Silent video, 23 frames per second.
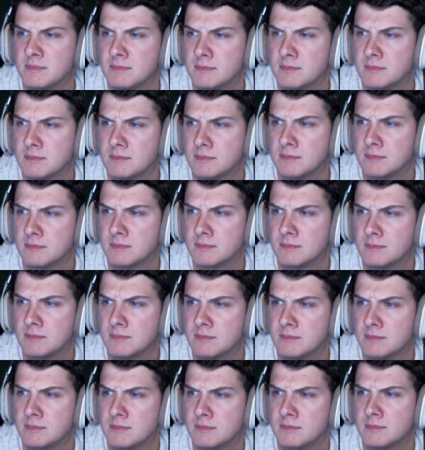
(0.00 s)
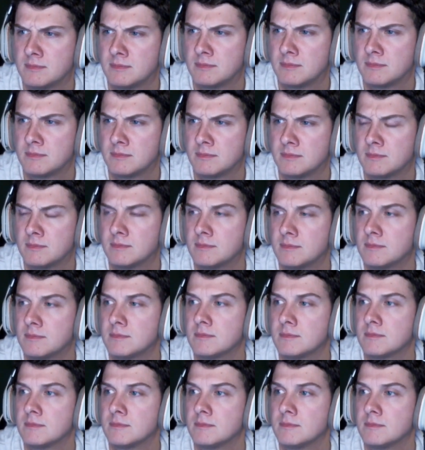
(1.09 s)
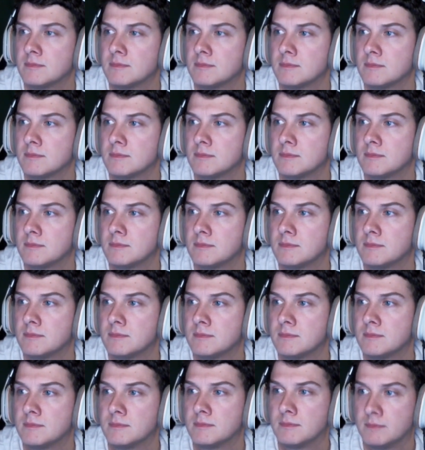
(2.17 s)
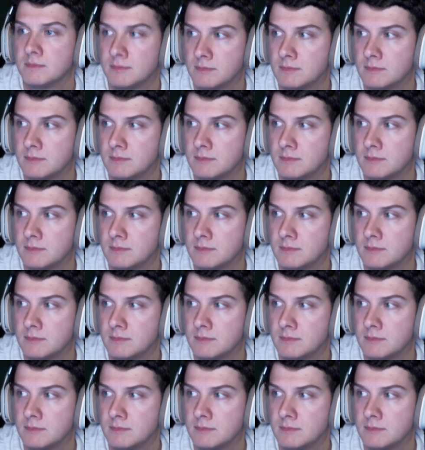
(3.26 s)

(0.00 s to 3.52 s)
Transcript: No words are spoken by the person on screen.